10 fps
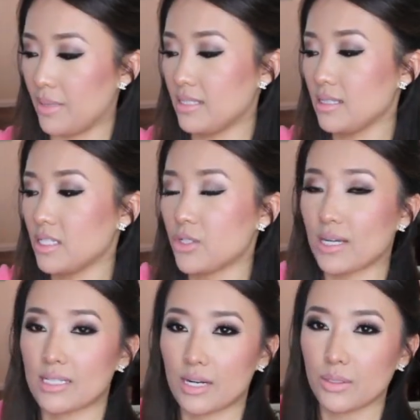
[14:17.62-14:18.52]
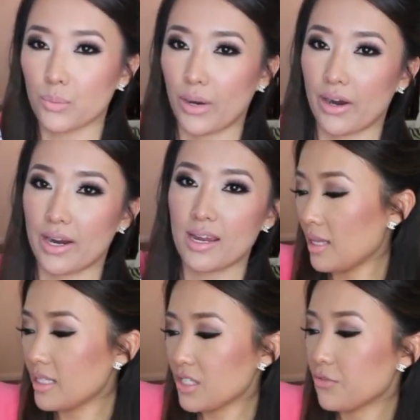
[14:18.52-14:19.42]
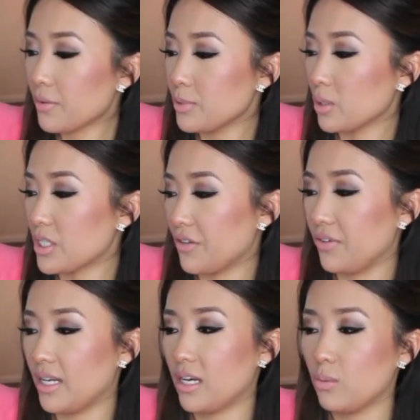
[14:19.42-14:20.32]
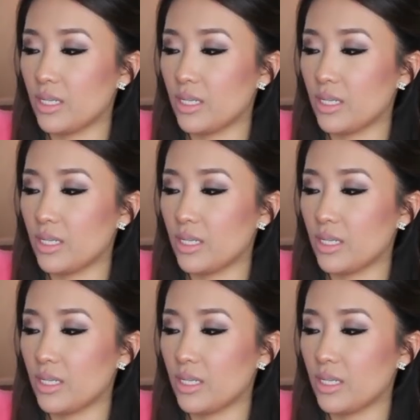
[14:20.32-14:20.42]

this is the dress that I was wearing. And this is from Dolce Vita,